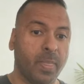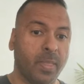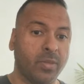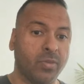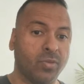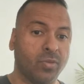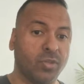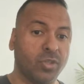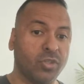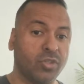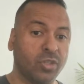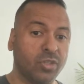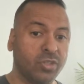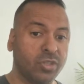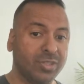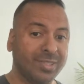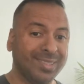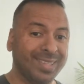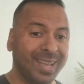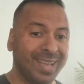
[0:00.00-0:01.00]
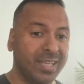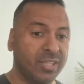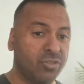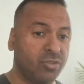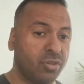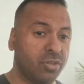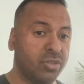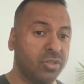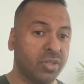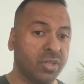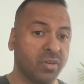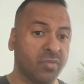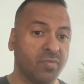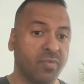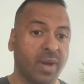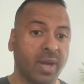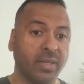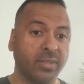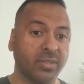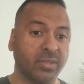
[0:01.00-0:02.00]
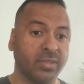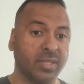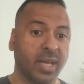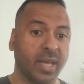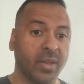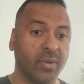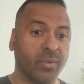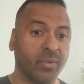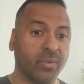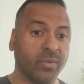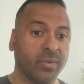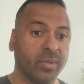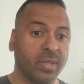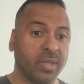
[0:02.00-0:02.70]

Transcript: So decision science strategic advisor title